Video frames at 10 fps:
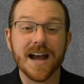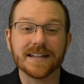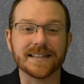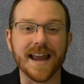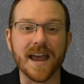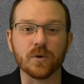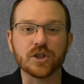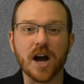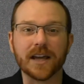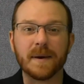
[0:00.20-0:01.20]
Today we're
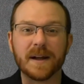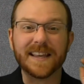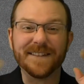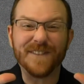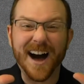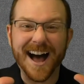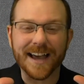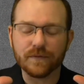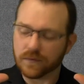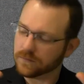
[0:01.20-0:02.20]
talking about the
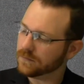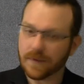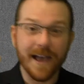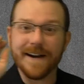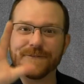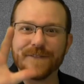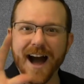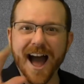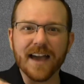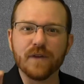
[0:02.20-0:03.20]
five
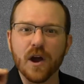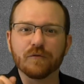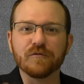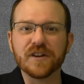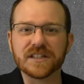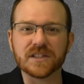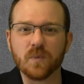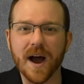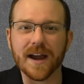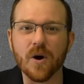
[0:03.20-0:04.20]
reasons
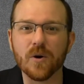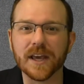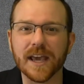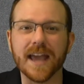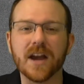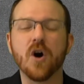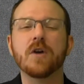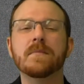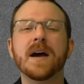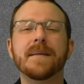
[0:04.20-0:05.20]
why owning a
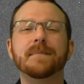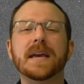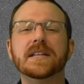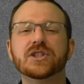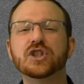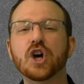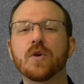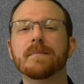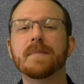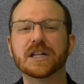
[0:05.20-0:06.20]
home makes
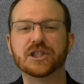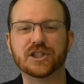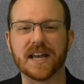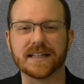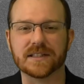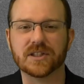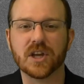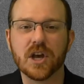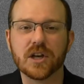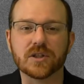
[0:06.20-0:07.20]
so much sense.
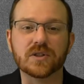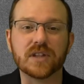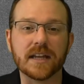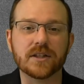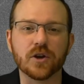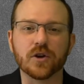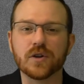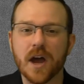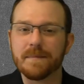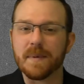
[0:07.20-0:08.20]
So stay
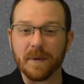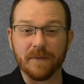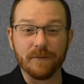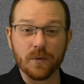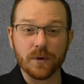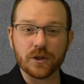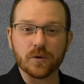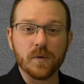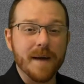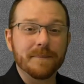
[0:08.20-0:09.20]
tuned, but before we
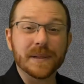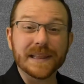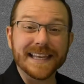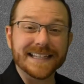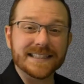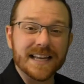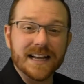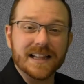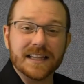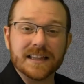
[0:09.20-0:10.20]
do, please
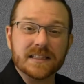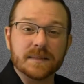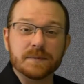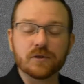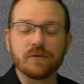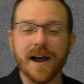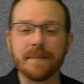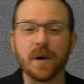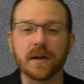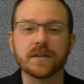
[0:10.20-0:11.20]
click the
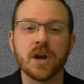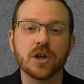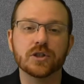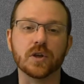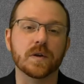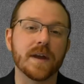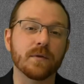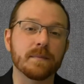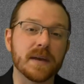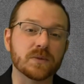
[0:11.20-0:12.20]
subscribe button so you
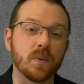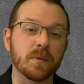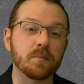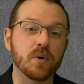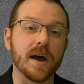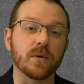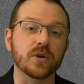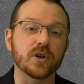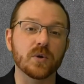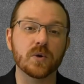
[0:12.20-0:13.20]
never miss when we put out
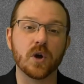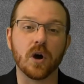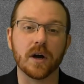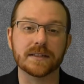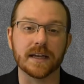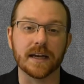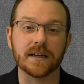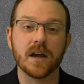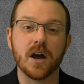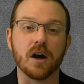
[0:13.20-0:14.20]
new
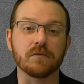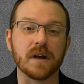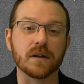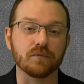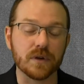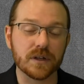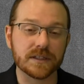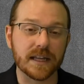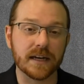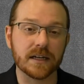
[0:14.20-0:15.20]
content around the real
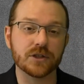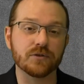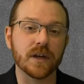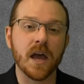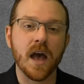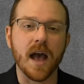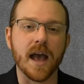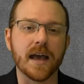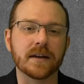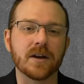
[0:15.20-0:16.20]
estate industry
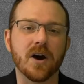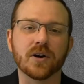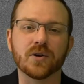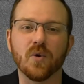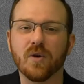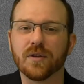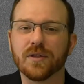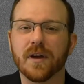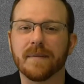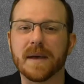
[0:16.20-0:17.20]
and our
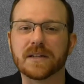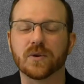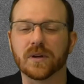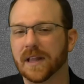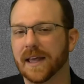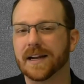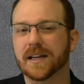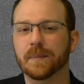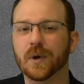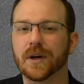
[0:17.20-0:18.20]
North Metro Atlanta
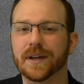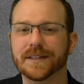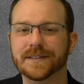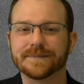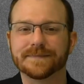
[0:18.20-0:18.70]
communities.